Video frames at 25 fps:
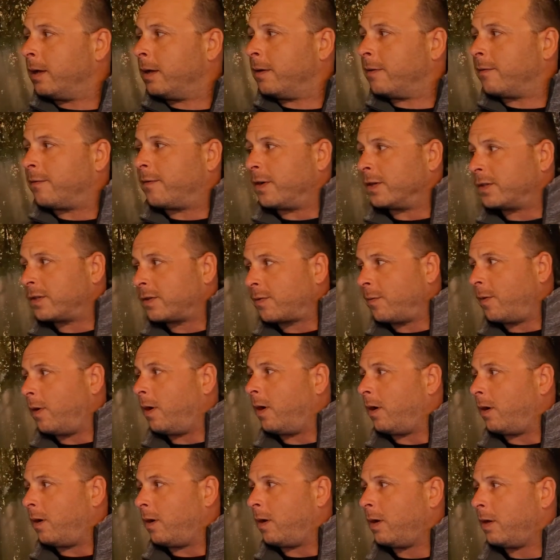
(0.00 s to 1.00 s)
First of
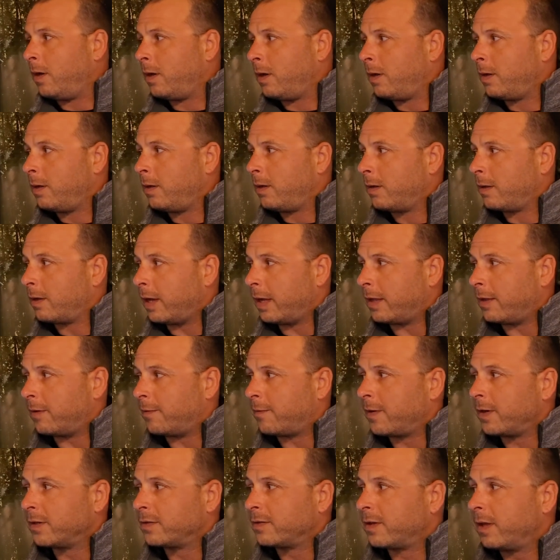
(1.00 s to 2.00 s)
all, at the
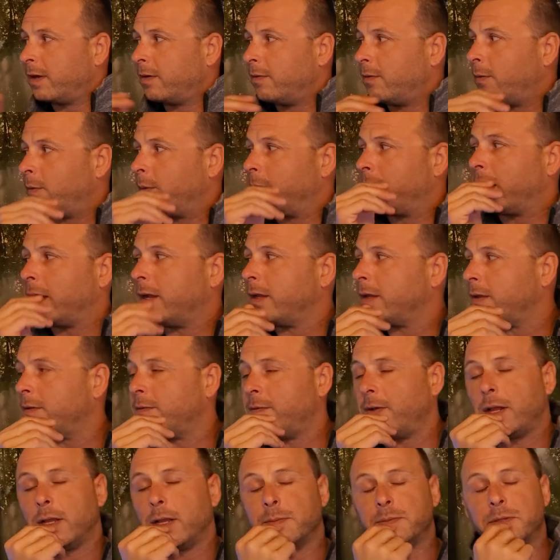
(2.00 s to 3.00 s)
first level, we got to
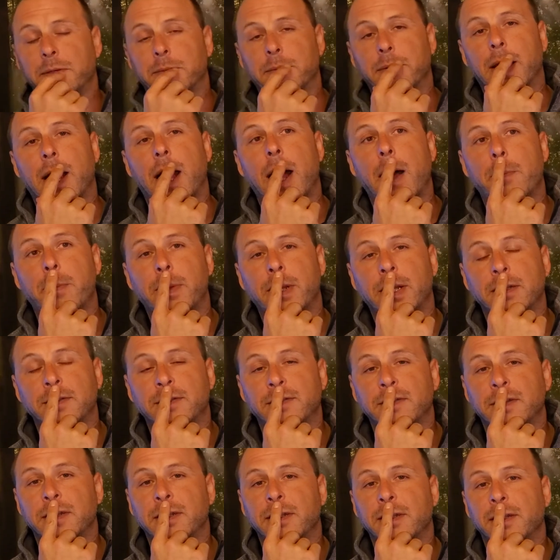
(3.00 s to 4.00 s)
develop some
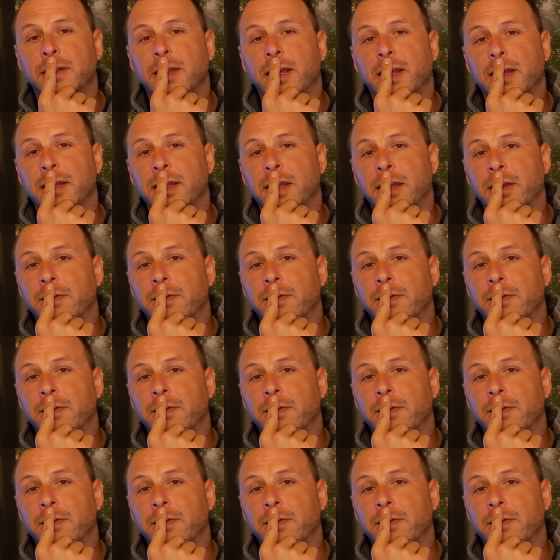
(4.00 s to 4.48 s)
competency in the technique,